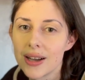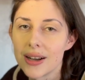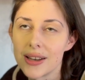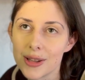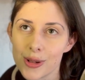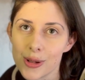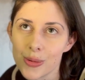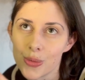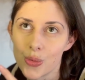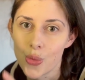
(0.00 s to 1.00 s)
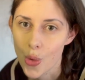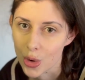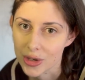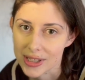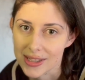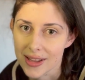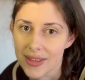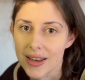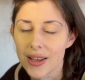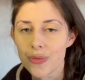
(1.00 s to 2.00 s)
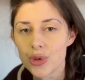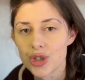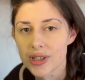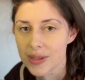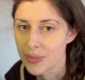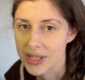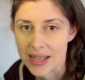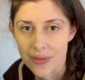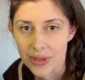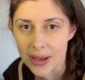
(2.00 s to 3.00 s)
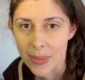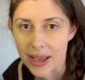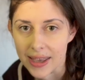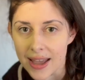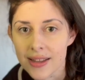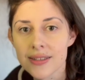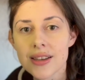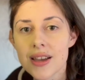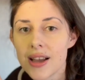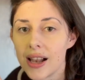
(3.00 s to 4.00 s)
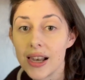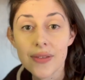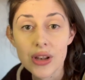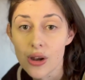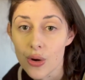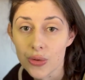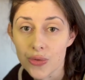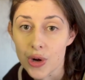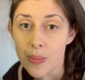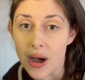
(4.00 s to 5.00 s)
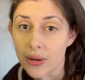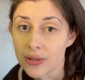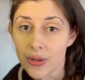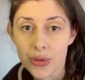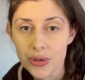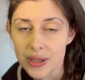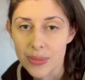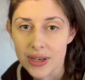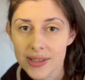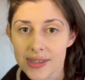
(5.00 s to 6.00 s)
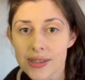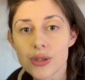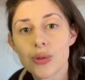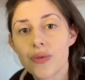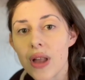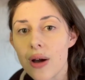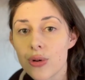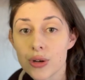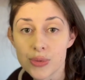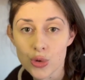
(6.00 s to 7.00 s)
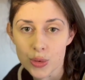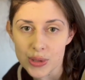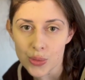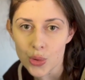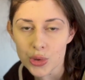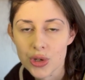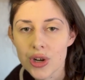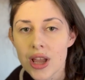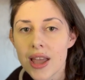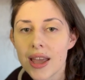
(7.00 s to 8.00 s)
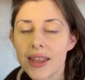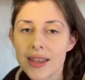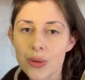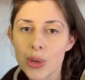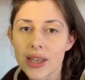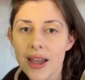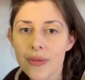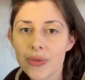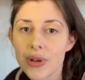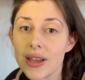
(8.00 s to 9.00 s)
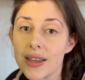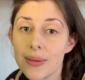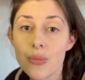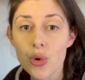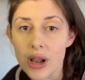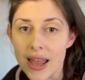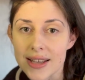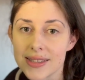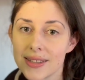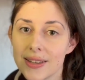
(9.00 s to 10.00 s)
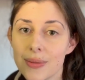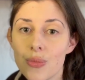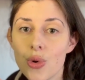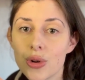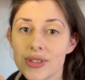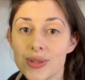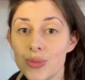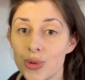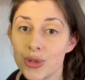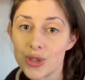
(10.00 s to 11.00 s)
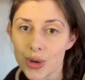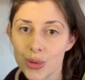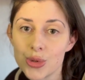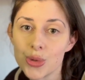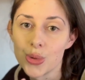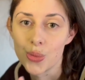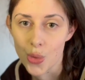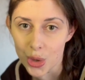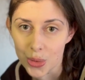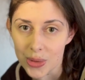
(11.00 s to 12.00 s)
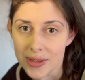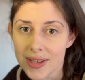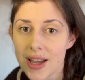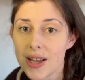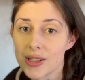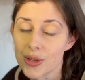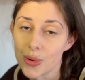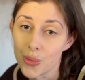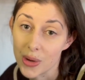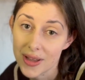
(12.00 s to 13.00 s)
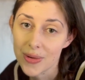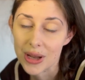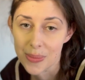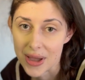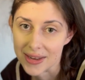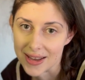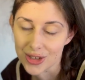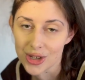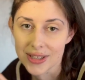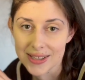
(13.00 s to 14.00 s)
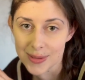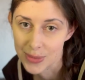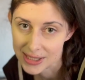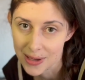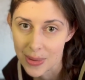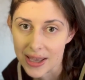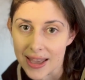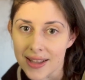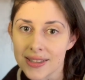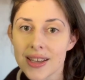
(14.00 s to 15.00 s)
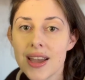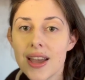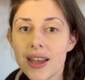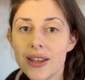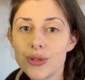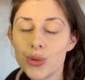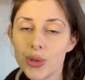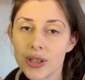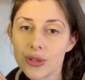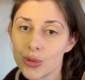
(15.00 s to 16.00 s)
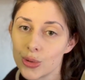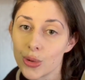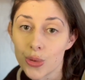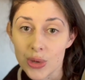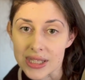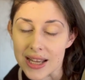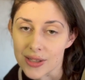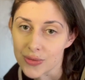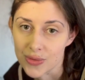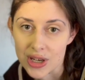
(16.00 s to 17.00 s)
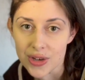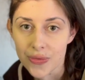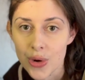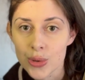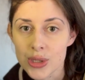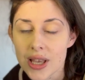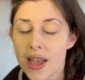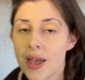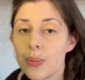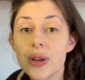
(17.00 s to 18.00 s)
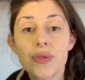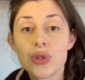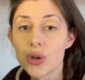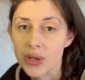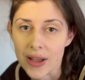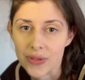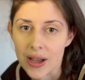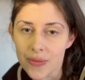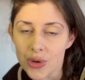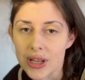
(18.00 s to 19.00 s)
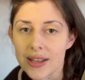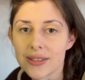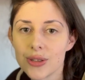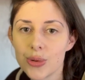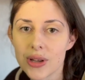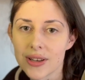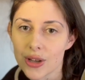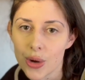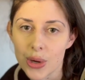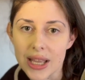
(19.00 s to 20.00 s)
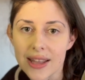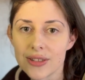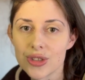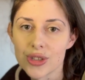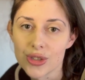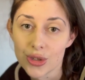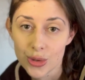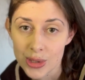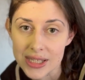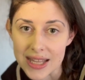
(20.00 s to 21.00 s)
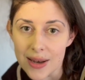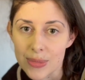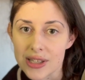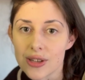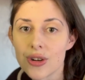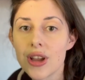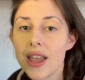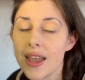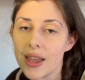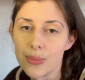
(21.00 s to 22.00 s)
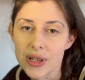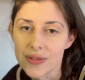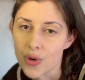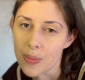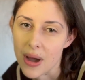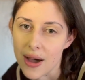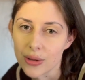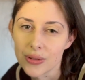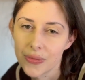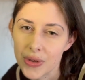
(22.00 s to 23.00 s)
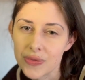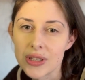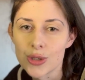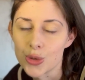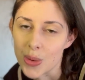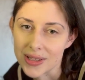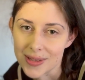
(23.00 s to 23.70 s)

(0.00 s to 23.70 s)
a little worse than if we just mix everything by hand, leave it alone for about 30 minutes so the flour absorbs the water, and then we have a more elastic, more smooth dough to work with. So what I recommend actually is mixing by hand and doing 2 to 3 sets of stretch and folds. But if you don't have time that, you can go ahead and just use a stand mixer and mix for about 15 to 20